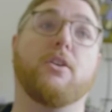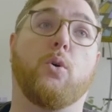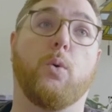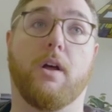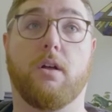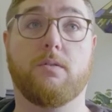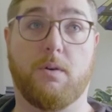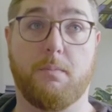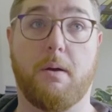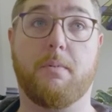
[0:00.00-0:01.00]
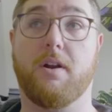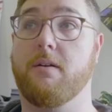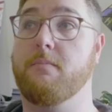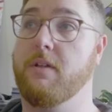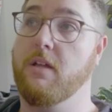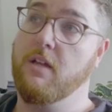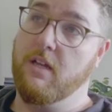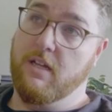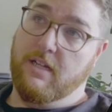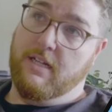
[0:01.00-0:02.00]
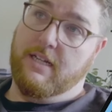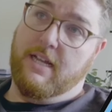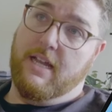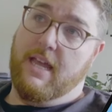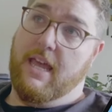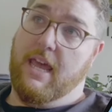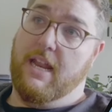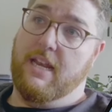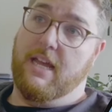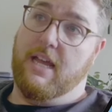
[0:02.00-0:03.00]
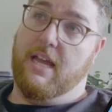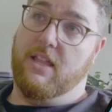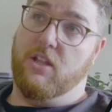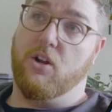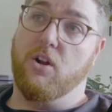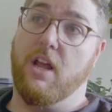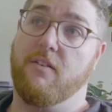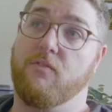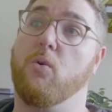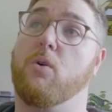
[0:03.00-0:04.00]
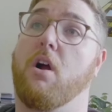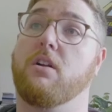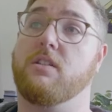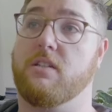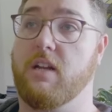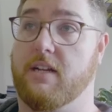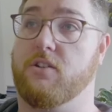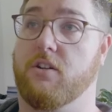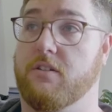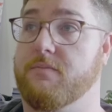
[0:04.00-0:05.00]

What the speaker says: Quill, remember him? And they're going to have no cards next turn.